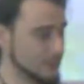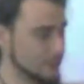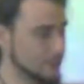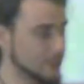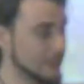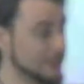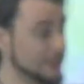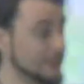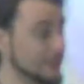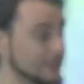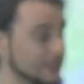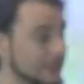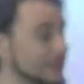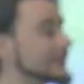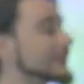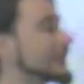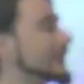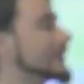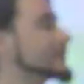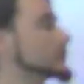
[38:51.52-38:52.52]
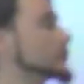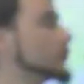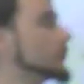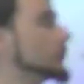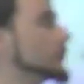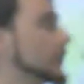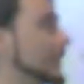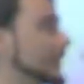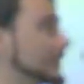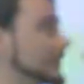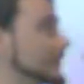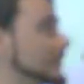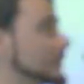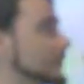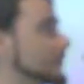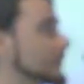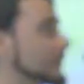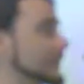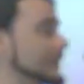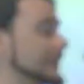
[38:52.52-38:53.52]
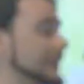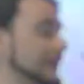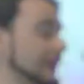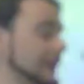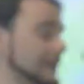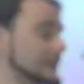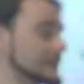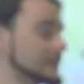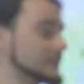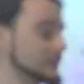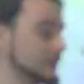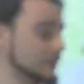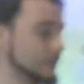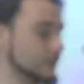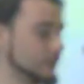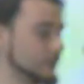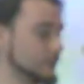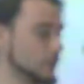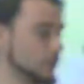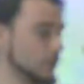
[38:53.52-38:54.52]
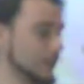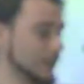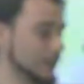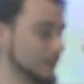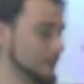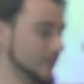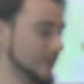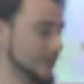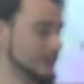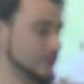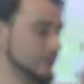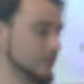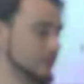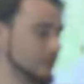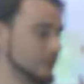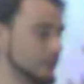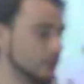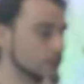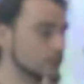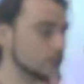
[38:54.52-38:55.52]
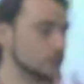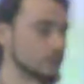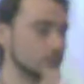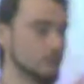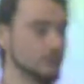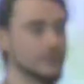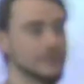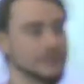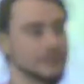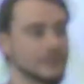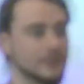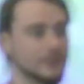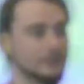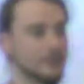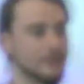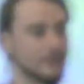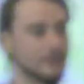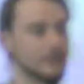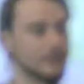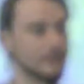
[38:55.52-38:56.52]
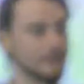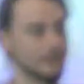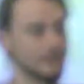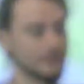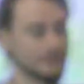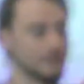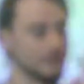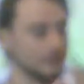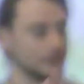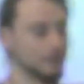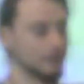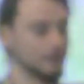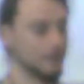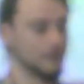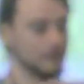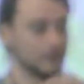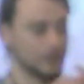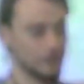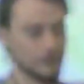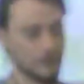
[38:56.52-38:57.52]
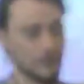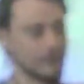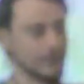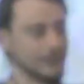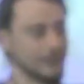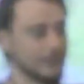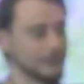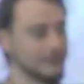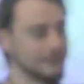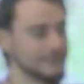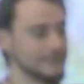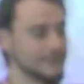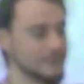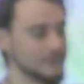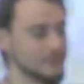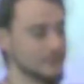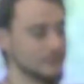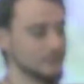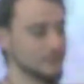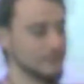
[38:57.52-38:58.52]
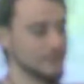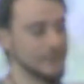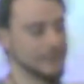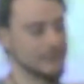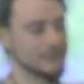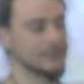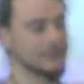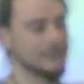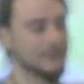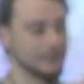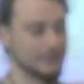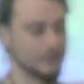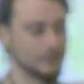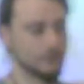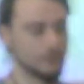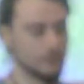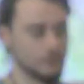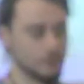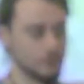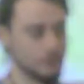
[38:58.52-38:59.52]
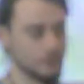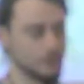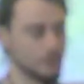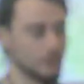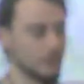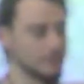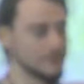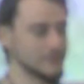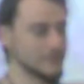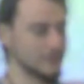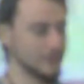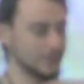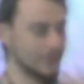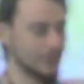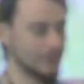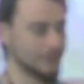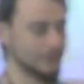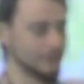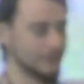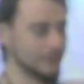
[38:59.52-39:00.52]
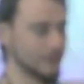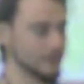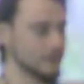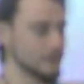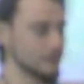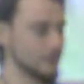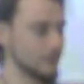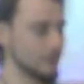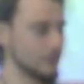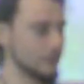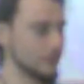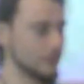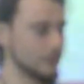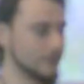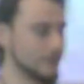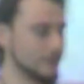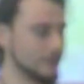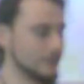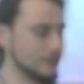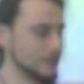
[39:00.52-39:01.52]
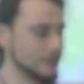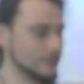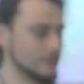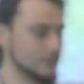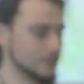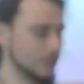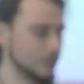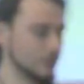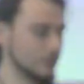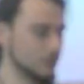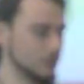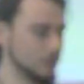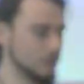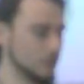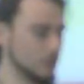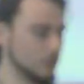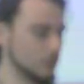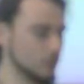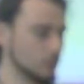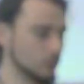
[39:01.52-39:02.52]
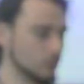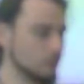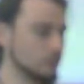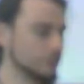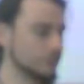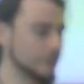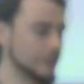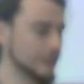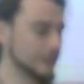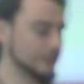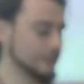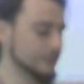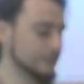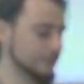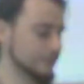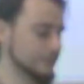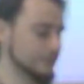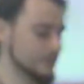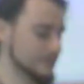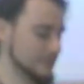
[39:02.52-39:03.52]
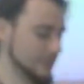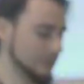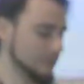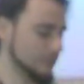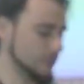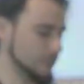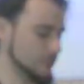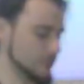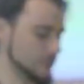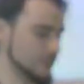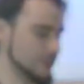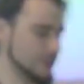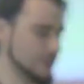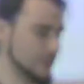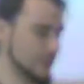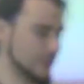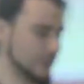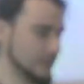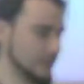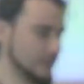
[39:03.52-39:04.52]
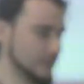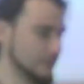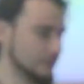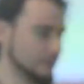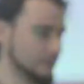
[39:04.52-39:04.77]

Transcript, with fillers: but the data has accumulated over the years. So you can imagine new students coming, uh, new people working on the system, they started to use Mopsi and, and so on. So you do find some users here,